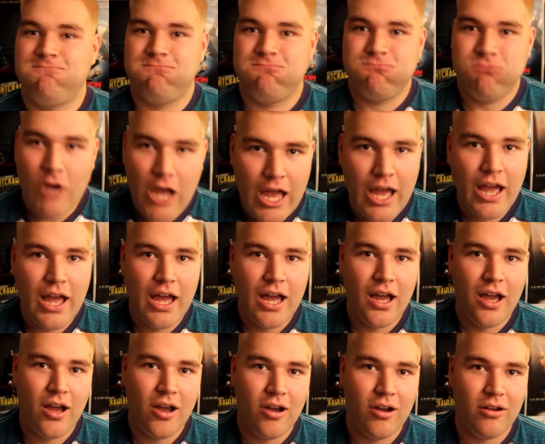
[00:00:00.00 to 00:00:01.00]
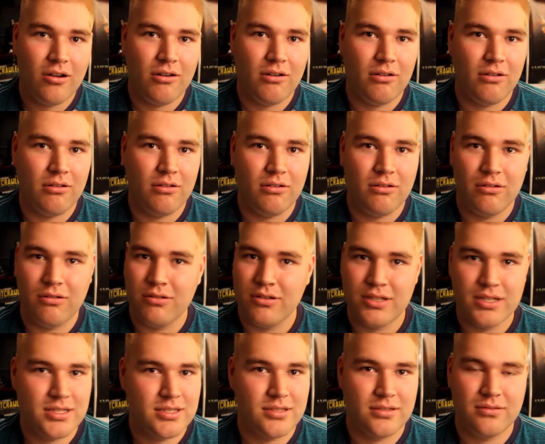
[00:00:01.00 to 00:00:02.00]
wow,
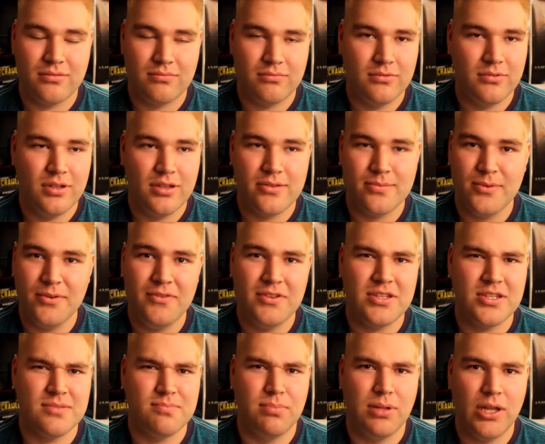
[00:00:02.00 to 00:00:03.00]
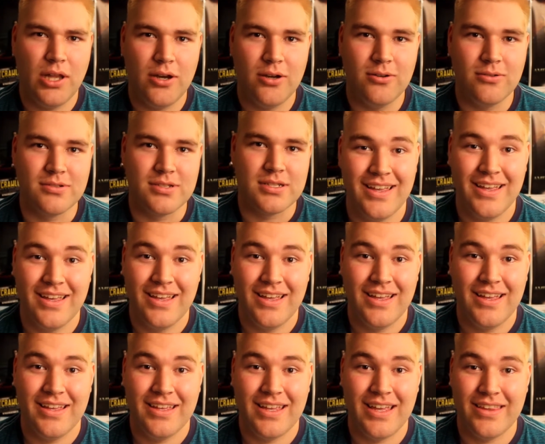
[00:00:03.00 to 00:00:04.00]
this movie just blows.
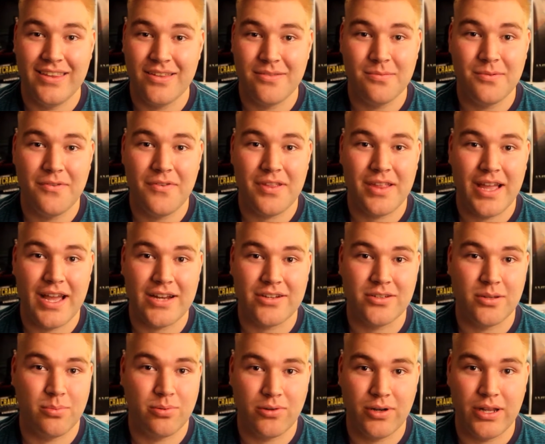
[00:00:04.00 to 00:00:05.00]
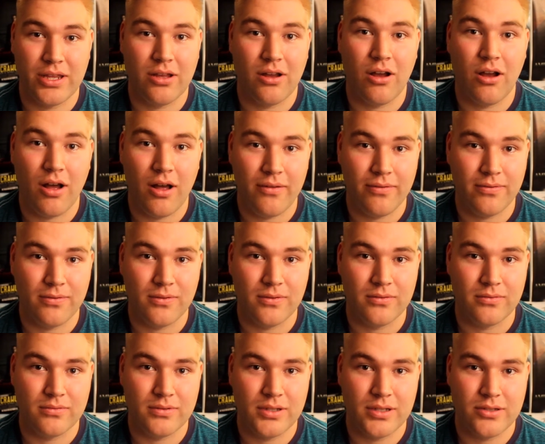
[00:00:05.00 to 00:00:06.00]
Yeah, this movie's actually pretty
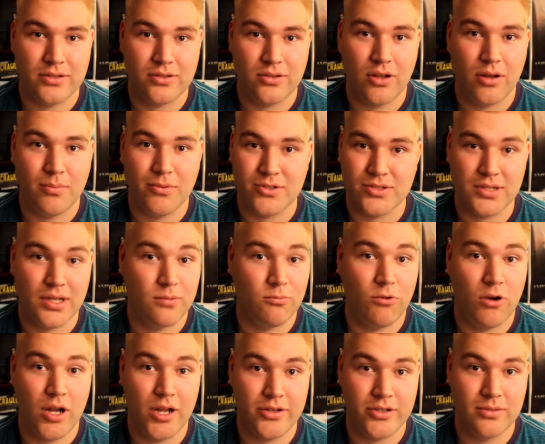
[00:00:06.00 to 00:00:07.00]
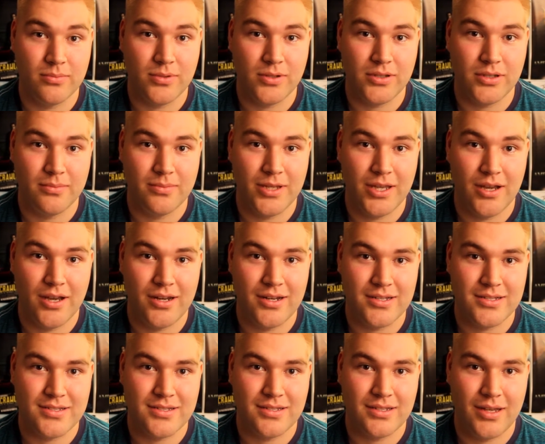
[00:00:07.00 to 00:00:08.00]
awful. It's almost unwatchable, to be
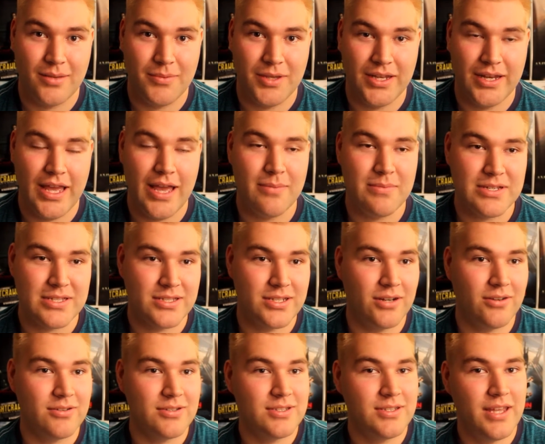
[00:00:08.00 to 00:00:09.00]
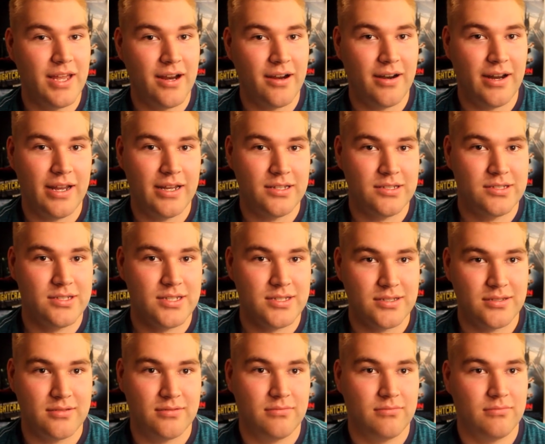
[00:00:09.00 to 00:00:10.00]
honest. I mean, Emma Stone's there, and just,